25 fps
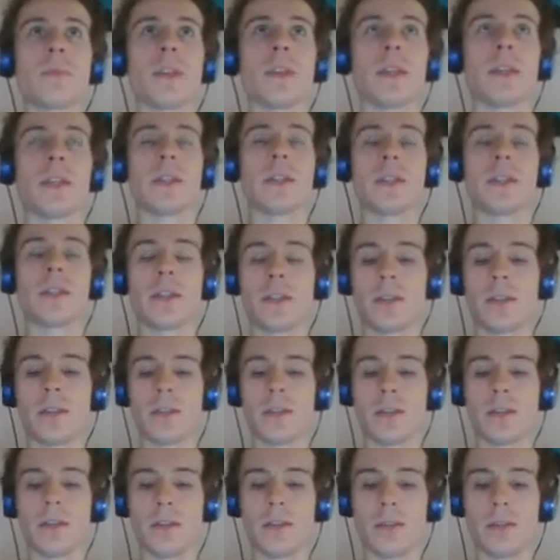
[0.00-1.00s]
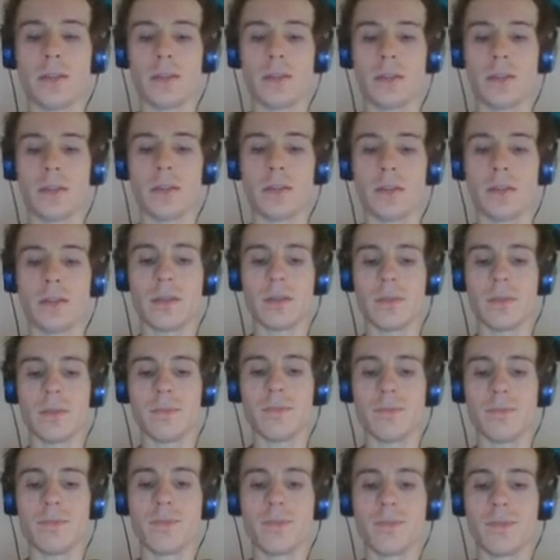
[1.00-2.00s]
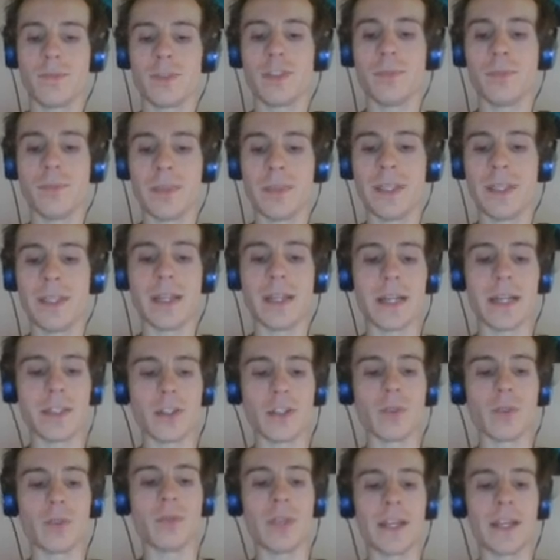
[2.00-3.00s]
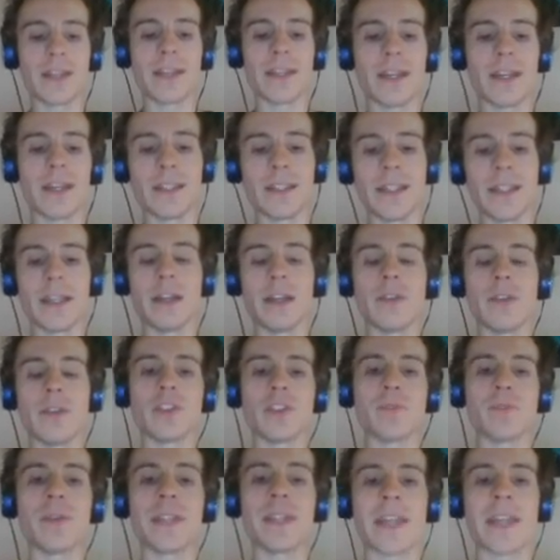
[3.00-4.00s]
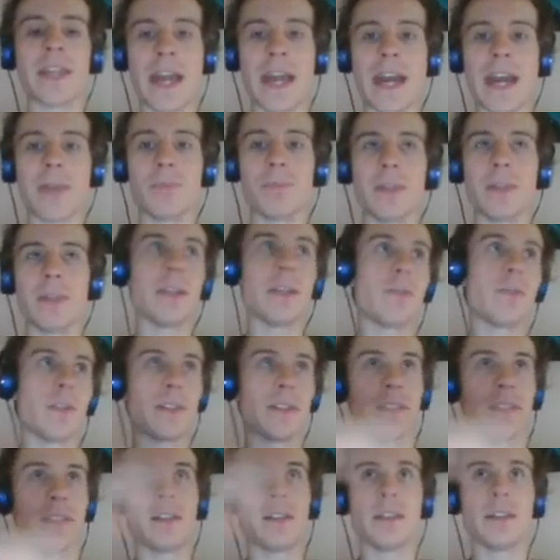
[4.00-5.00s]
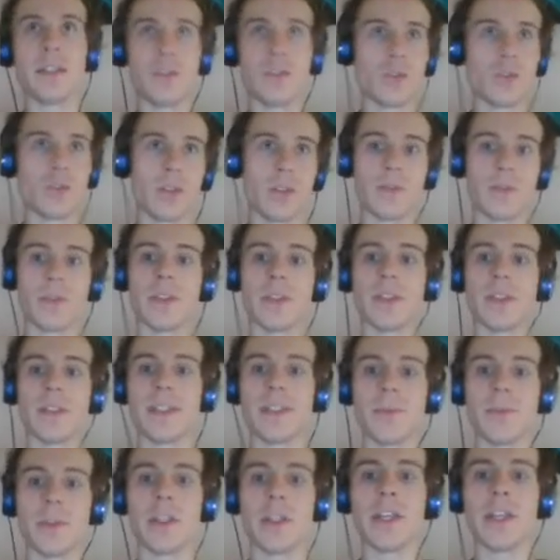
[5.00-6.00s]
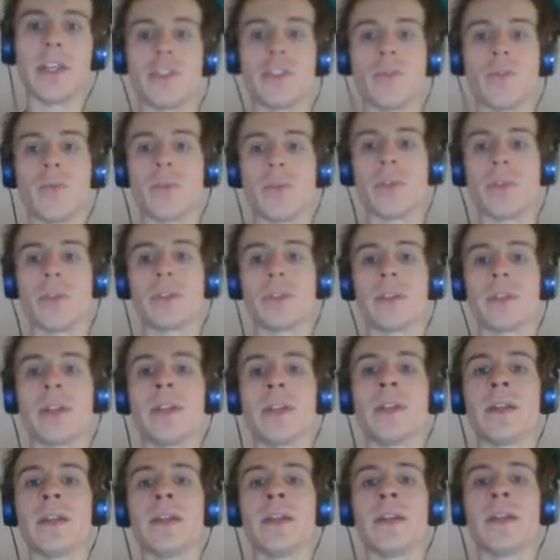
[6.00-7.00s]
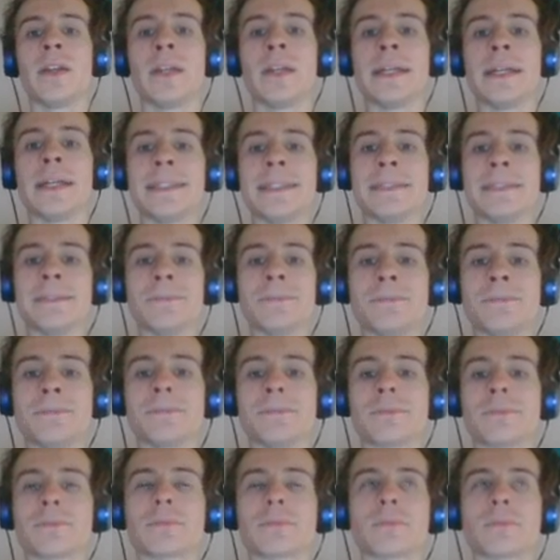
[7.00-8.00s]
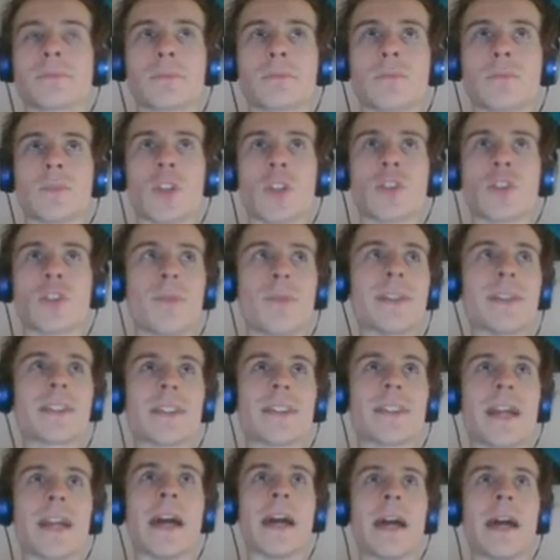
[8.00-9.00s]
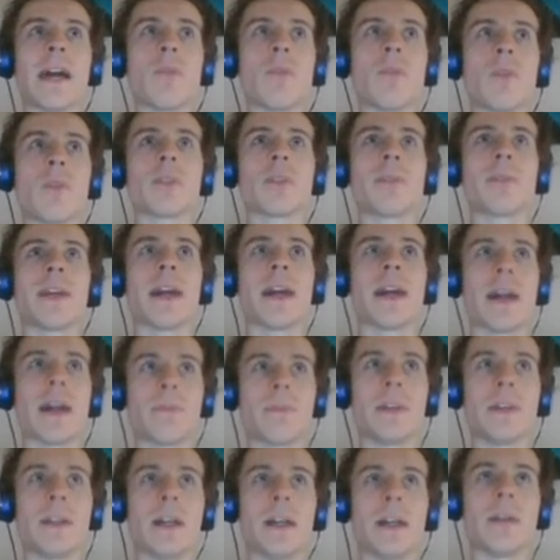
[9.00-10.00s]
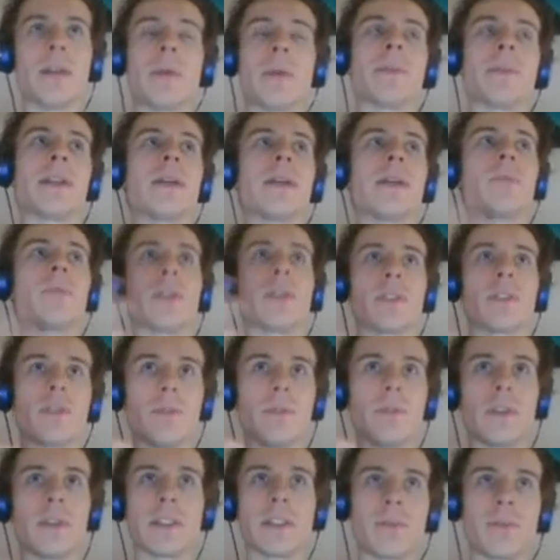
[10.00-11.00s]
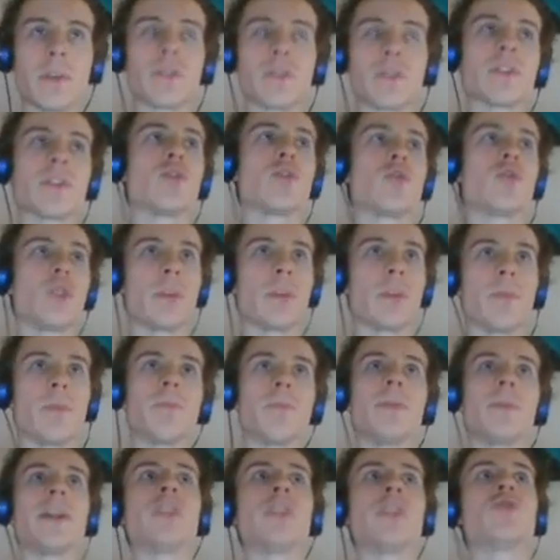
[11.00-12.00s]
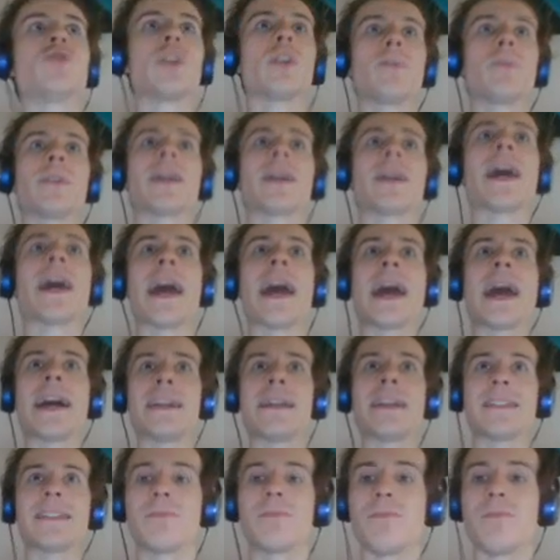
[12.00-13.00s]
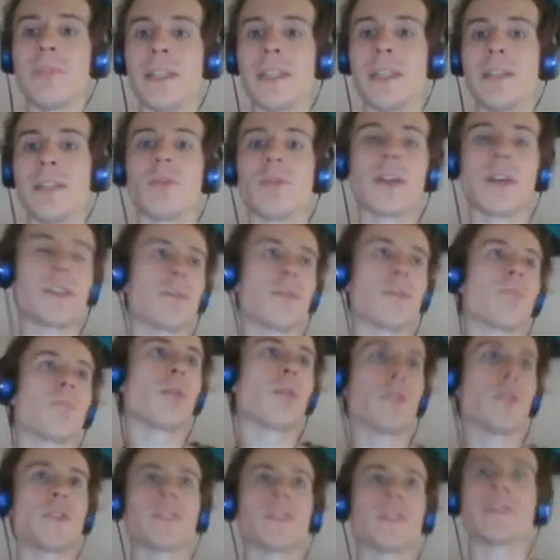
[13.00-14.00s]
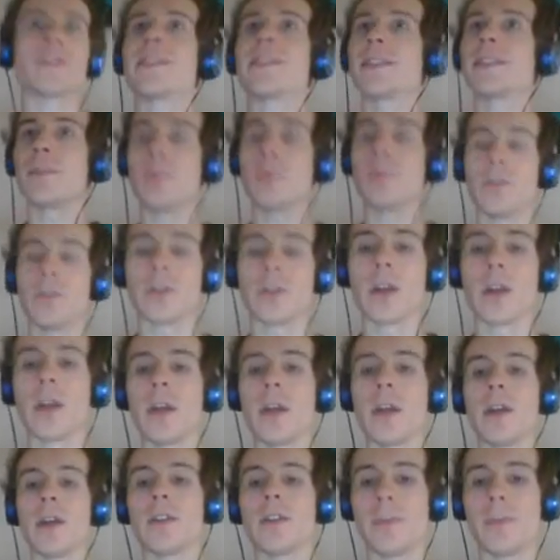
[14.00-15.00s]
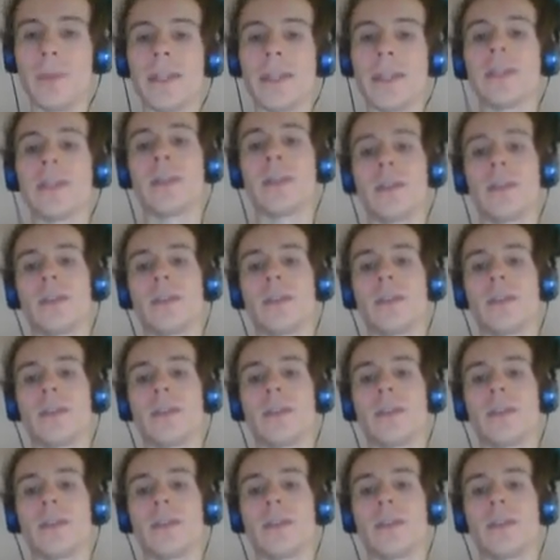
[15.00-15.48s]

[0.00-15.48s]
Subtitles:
like uh, to me, I don't like the idea of just being happy if it's in a sort of a simulation world. Um, so basically, I want to be happy. I mean, I want to experience enjoyment, but enjoyment as me or as a person similar to me.